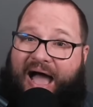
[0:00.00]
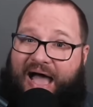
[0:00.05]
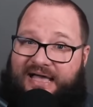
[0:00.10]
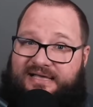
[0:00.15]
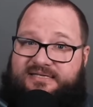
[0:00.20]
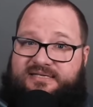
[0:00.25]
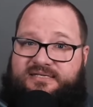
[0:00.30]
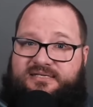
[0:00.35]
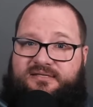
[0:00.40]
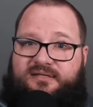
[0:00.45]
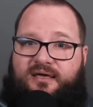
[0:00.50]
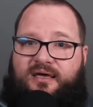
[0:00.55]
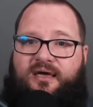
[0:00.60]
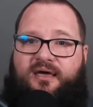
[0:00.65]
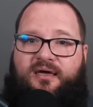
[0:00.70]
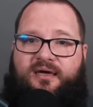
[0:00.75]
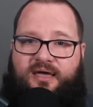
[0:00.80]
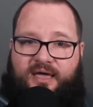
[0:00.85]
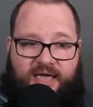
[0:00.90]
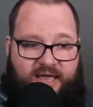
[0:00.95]
Past
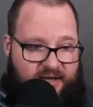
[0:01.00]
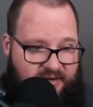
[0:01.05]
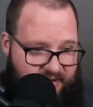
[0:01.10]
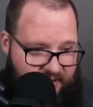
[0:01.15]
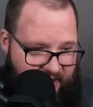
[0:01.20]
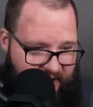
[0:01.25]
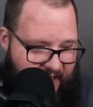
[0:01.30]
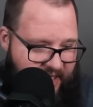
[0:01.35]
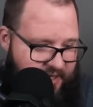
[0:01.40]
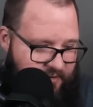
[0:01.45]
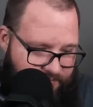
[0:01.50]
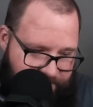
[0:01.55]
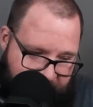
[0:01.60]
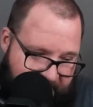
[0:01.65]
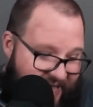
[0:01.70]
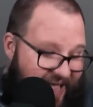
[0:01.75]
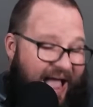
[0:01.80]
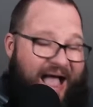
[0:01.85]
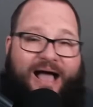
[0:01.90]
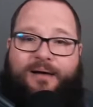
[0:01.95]
in a
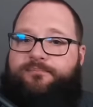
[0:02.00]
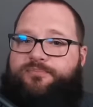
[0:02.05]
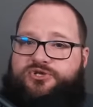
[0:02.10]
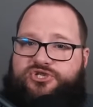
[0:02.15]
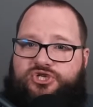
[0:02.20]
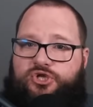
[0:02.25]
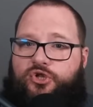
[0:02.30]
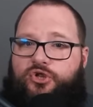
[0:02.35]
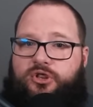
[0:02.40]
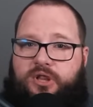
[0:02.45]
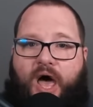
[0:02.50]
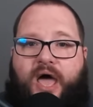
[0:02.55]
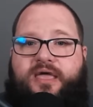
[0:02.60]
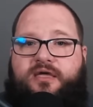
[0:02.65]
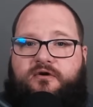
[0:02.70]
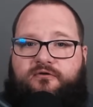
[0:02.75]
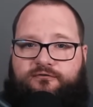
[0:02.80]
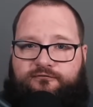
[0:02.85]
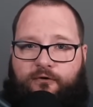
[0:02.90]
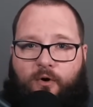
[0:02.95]

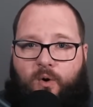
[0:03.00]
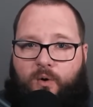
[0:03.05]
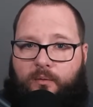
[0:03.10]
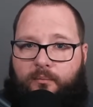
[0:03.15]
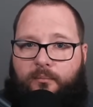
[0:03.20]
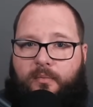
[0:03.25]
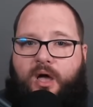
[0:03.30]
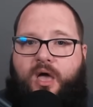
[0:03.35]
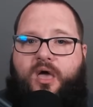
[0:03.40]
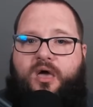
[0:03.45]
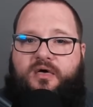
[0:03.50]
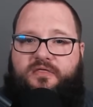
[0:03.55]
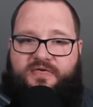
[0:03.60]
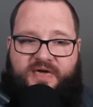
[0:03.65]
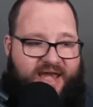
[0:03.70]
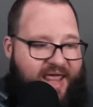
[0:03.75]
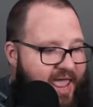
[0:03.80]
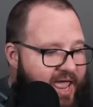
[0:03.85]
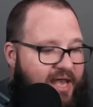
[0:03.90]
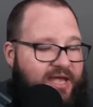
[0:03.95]
capsule-like form
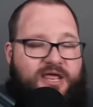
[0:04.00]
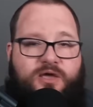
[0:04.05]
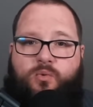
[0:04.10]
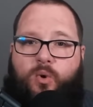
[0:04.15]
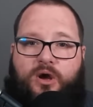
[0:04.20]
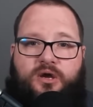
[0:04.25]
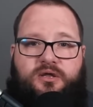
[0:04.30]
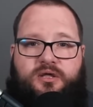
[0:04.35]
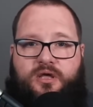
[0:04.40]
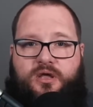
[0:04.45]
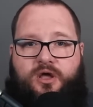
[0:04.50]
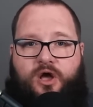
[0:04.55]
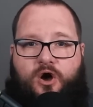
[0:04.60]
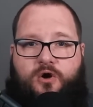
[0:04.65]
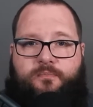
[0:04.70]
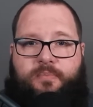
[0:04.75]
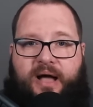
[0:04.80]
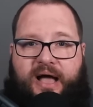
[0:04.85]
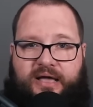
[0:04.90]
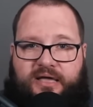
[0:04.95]
that anyone can
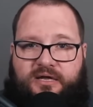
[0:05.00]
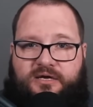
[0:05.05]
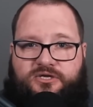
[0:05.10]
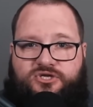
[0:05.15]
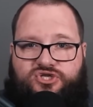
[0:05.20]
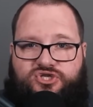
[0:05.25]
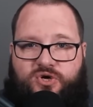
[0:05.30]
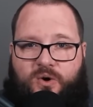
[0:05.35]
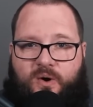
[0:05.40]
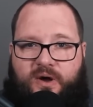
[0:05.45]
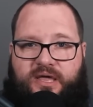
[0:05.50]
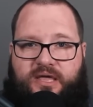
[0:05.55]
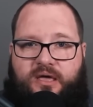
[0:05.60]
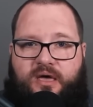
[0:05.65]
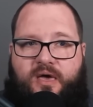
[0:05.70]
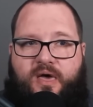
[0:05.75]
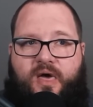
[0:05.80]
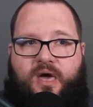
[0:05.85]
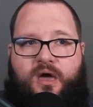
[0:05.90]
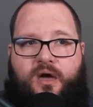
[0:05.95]
go back and enjoy.
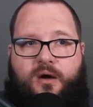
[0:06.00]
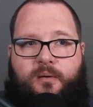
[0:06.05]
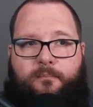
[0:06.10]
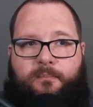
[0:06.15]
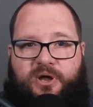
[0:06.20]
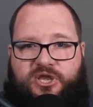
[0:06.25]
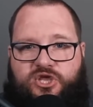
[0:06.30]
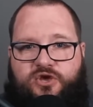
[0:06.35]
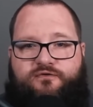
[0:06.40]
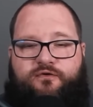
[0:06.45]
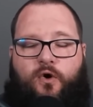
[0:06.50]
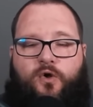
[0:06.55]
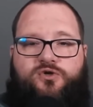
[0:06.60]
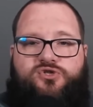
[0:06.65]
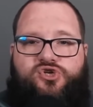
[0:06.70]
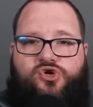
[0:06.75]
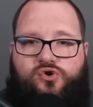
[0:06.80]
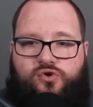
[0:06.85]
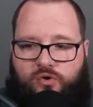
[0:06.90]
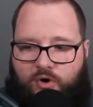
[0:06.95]
But you've
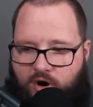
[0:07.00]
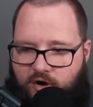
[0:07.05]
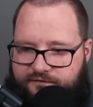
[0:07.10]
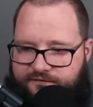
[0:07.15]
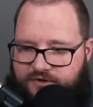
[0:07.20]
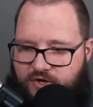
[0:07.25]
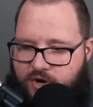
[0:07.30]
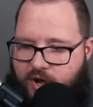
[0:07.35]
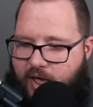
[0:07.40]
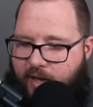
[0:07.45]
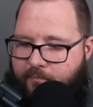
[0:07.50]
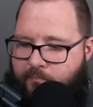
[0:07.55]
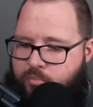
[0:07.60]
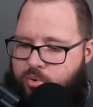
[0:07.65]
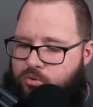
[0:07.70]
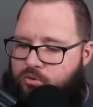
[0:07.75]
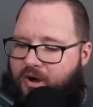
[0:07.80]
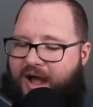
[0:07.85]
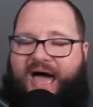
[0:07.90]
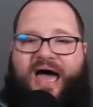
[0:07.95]
also crafted a
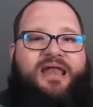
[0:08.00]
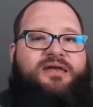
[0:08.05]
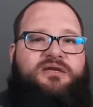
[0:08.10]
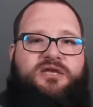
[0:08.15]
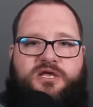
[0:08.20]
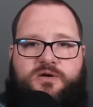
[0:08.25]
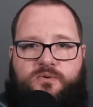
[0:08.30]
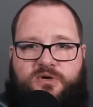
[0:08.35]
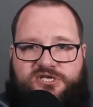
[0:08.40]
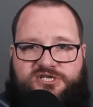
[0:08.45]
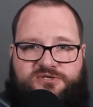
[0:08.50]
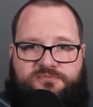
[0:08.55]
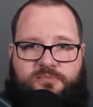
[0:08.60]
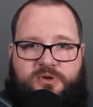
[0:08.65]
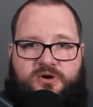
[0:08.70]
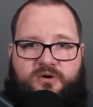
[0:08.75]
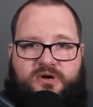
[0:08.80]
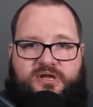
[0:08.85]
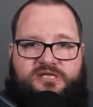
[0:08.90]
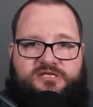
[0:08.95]
brand new
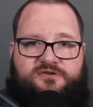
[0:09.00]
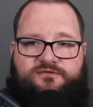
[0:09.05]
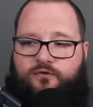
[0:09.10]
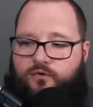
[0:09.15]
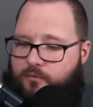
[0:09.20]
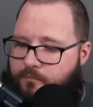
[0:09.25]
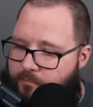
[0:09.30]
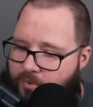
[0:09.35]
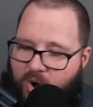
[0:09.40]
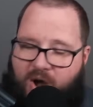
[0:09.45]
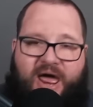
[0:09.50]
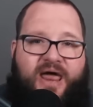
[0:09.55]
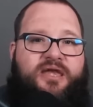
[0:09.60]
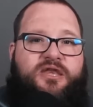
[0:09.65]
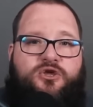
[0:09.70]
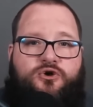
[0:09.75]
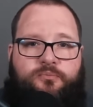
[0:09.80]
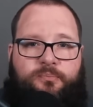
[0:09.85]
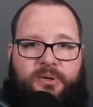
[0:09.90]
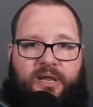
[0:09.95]
experience for
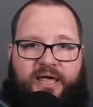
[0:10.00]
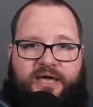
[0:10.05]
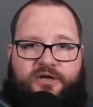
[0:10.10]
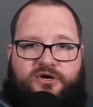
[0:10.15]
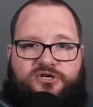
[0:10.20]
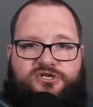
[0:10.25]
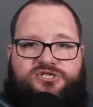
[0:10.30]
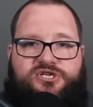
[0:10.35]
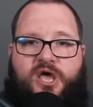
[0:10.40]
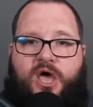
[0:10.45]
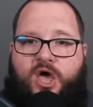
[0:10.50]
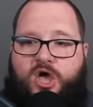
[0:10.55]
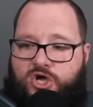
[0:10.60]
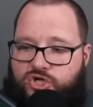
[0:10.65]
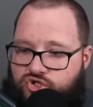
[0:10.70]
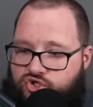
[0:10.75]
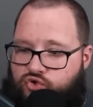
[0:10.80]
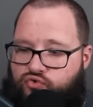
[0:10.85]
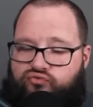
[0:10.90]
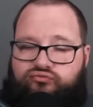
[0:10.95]
brand new players
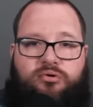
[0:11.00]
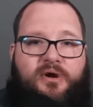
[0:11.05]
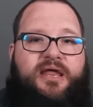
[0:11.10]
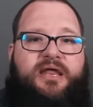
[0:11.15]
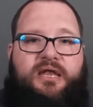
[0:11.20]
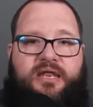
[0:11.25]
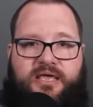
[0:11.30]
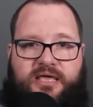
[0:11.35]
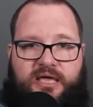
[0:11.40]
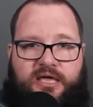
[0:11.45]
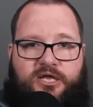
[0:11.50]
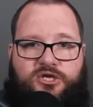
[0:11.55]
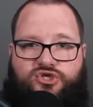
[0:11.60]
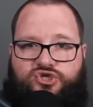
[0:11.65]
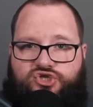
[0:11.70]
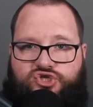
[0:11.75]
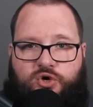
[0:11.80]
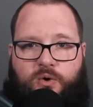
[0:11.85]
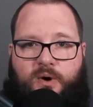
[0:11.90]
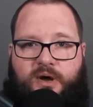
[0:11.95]
to really
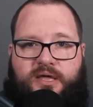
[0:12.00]
enjoy.